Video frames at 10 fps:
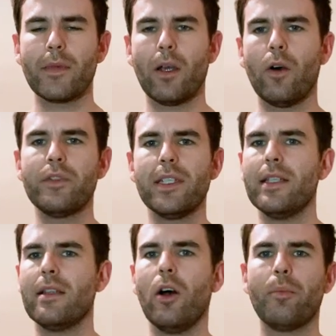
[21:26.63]
obviously,
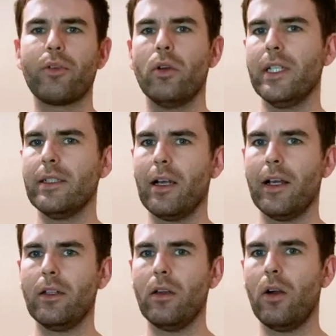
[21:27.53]
there's a lot of prodding
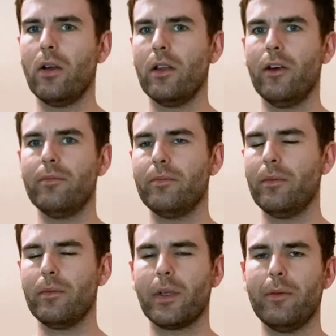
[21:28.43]
going along, a lot
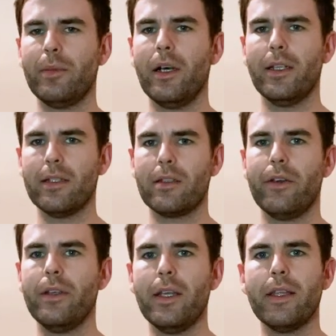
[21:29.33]
of burning,
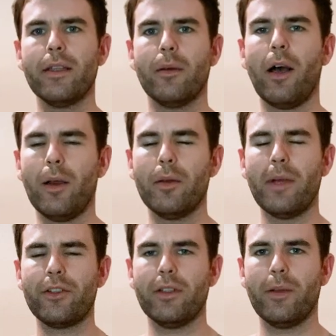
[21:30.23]
so I would
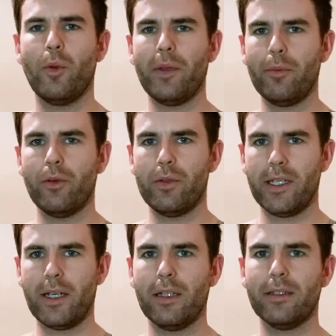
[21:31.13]
imagine there will be
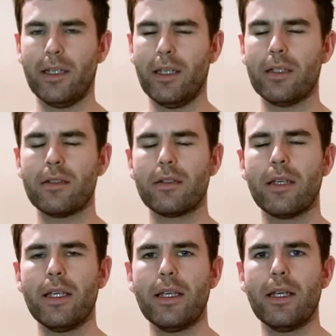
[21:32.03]
bruising under this.
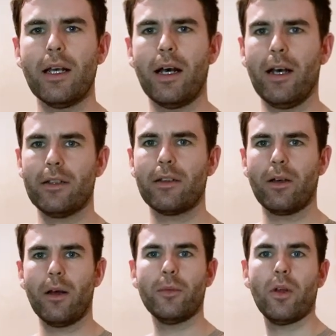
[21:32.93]
Uh,
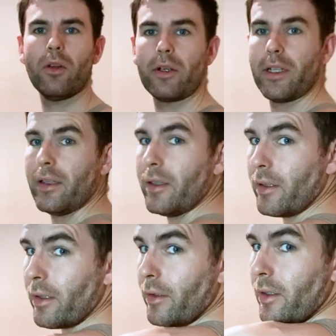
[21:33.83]
so I'm not
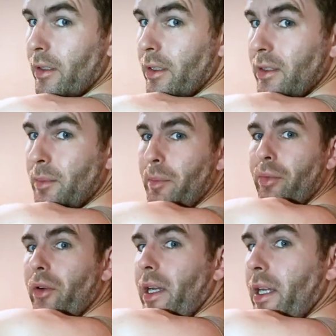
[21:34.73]
looking it to be
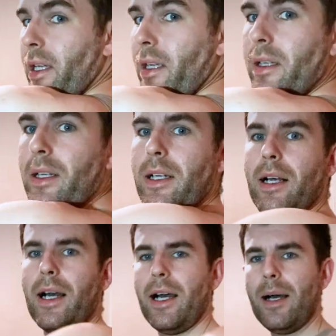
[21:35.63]
pretty,
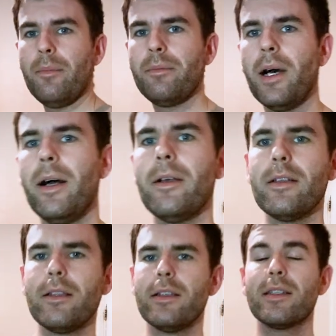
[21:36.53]
um, but
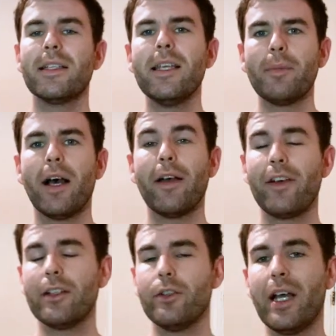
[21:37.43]
the sleep, I've
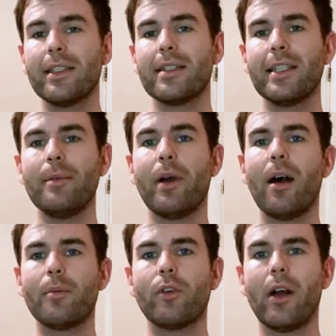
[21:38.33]
had, you had to sleep
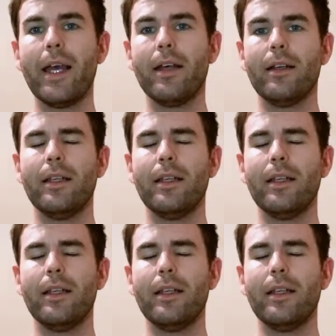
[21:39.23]
upright,